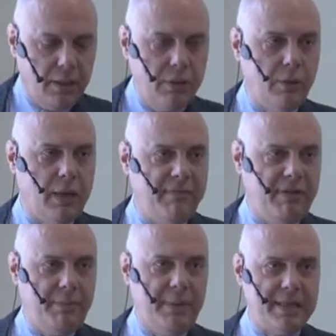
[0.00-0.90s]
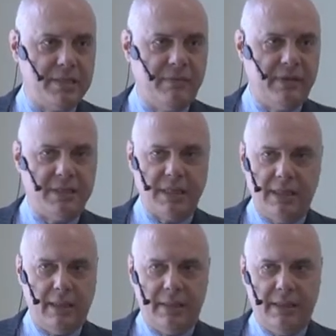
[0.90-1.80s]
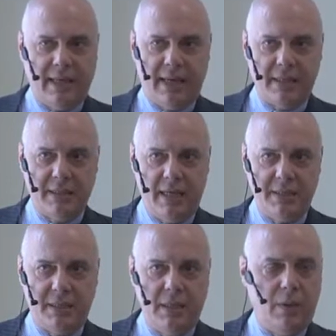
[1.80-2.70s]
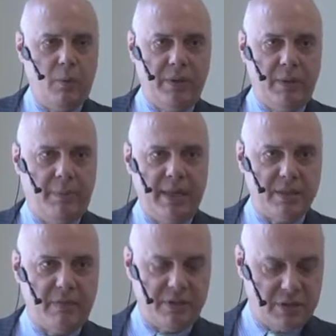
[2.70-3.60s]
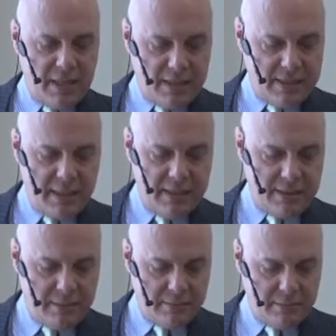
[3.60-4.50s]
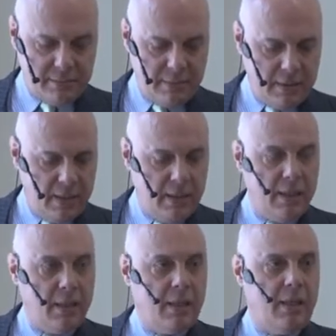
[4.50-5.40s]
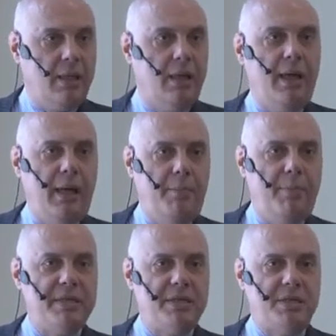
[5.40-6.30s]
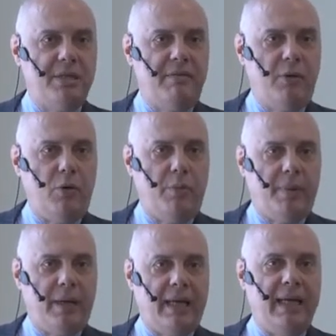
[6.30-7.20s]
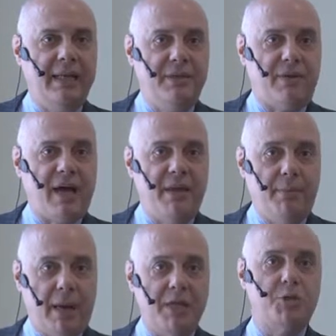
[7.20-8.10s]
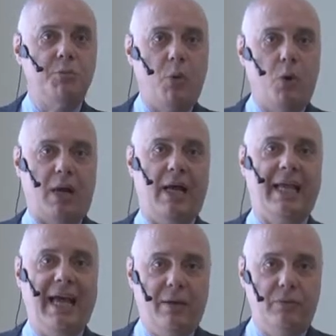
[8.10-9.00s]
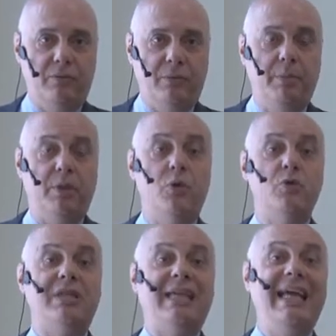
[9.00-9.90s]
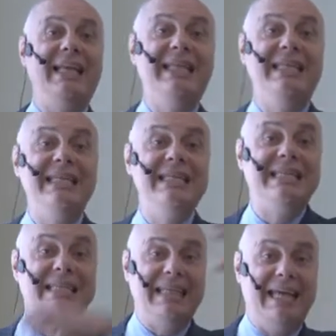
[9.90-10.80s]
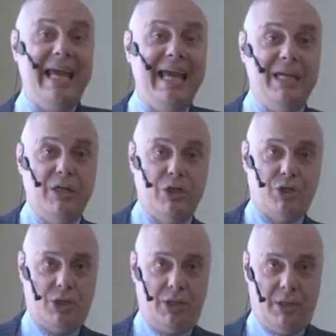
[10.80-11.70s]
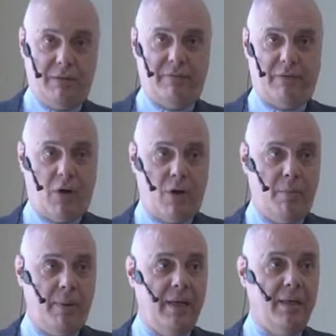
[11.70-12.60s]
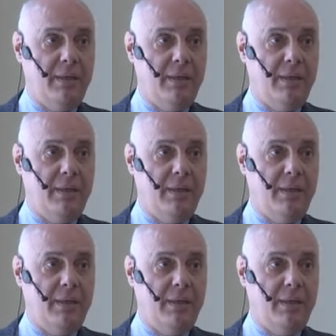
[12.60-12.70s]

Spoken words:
You have the best of the direct sales with the best of the channel sales. A business developer can drive much more account because can disengage from